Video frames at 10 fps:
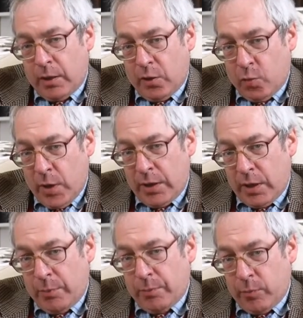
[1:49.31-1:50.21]
And the way
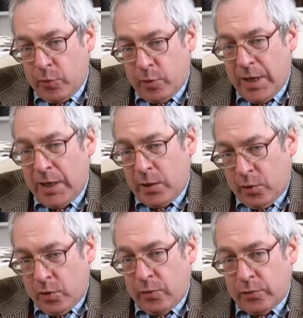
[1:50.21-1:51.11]
the Sabellians
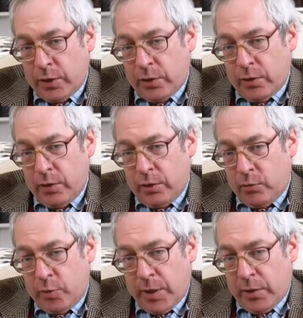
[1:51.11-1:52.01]
solved it
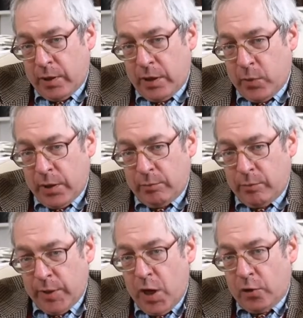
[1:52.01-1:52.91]
was by saying, well,
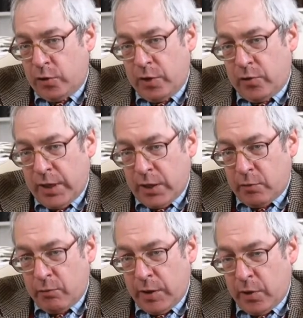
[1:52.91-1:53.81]
they aren't
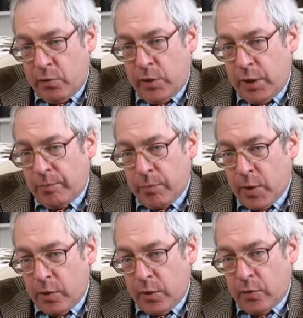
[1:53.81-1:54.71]
distinct, really. The three,
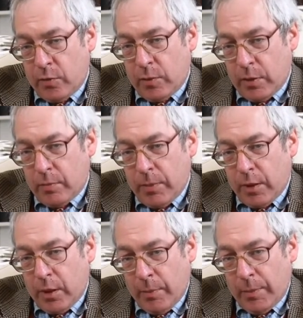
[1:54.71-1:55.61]
the
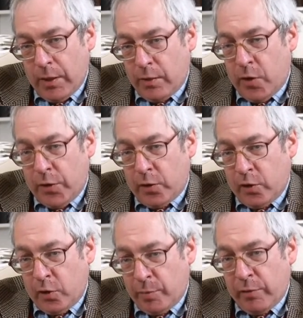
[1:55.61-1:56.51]
Father,
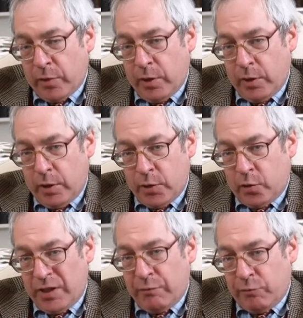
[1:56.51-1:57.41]
Son, and the Spirit, are
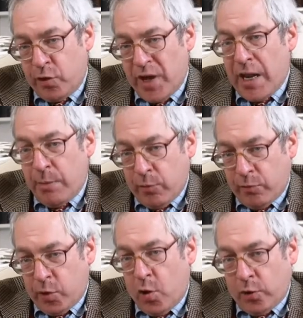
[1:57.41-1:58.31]
just different names
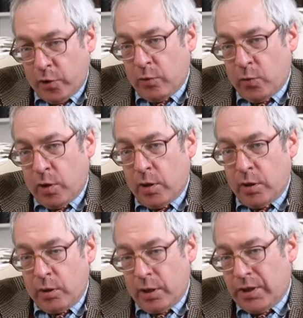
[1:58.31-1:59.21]
for God, as it were,
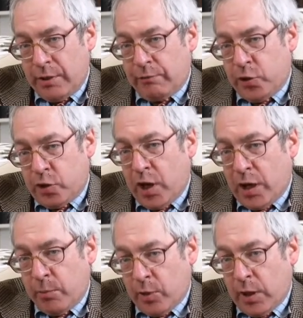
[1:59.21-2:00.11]
at different
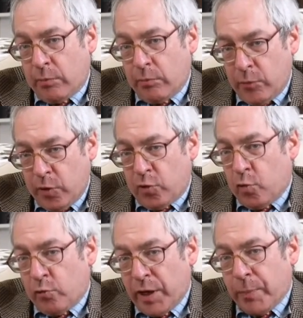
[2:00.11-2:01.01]
times in the
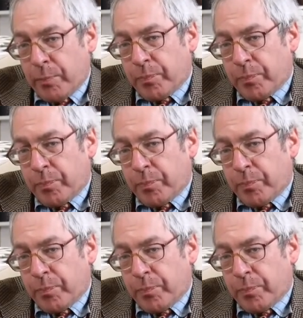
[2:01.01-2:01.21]
story.